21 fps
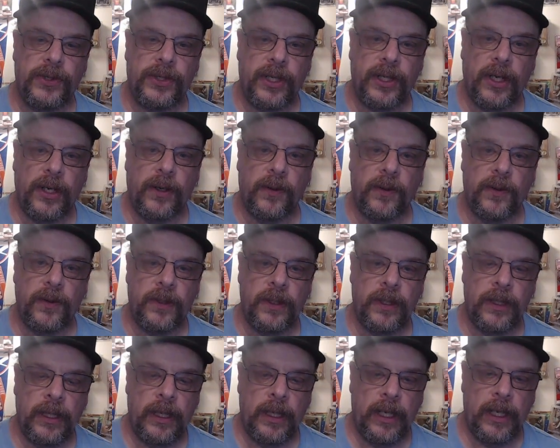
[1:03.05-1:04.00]
So
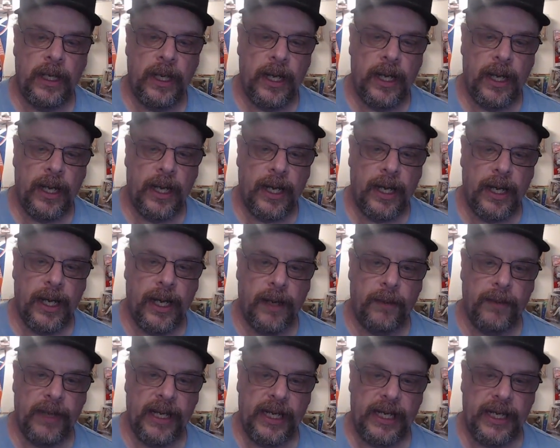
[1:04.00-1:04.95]

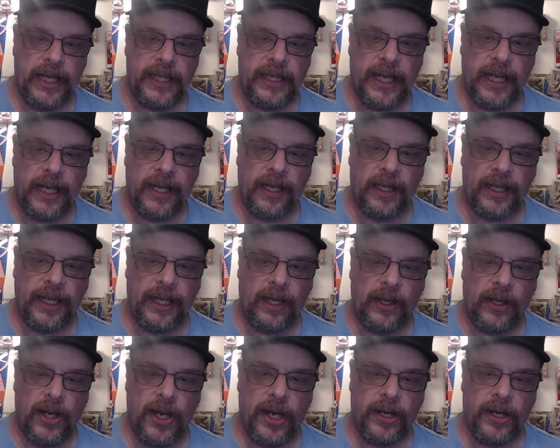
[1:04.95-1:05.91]
it did take a little
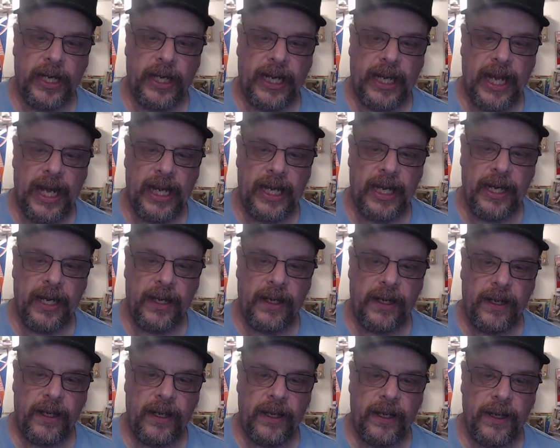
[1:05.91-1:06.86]
longer to get
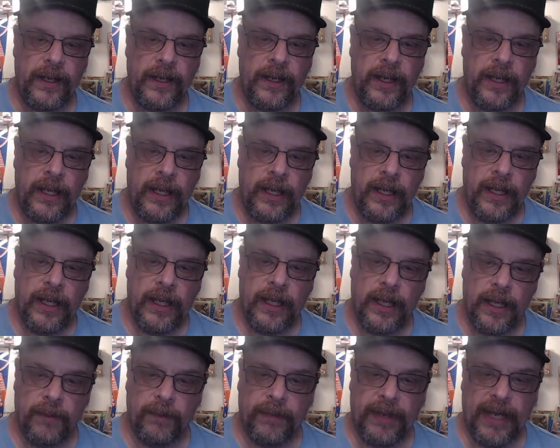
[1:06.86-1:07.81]
here.
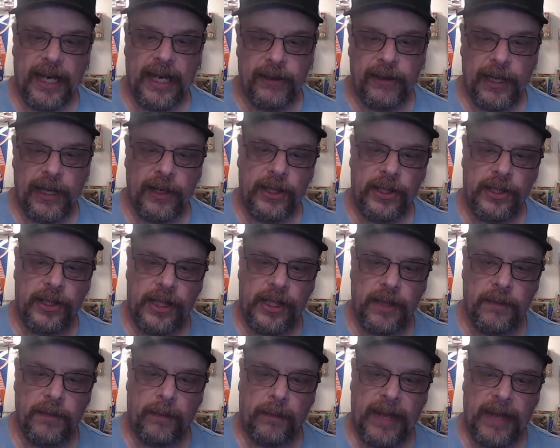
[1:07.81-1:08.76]
In the background, you
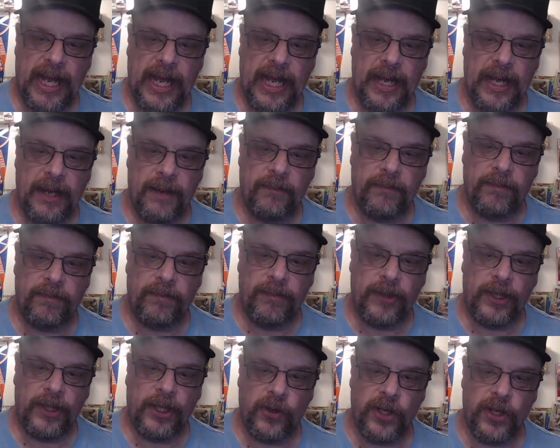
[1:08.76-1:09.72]
see my man,
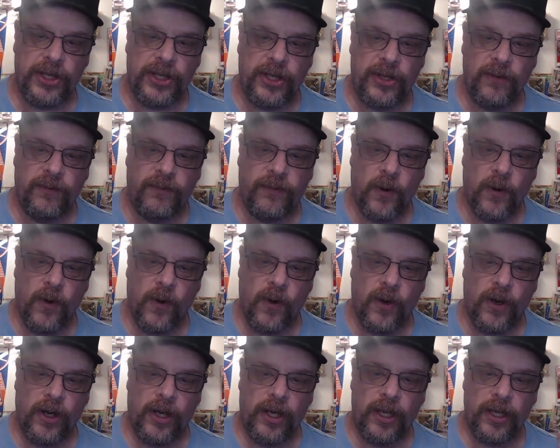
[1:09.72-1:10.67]
Chris
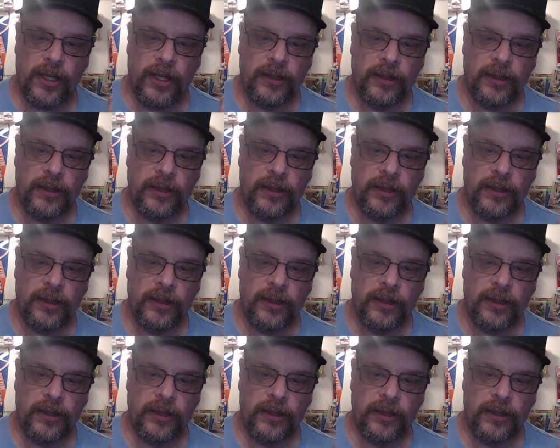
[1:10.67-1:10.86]
Dufour.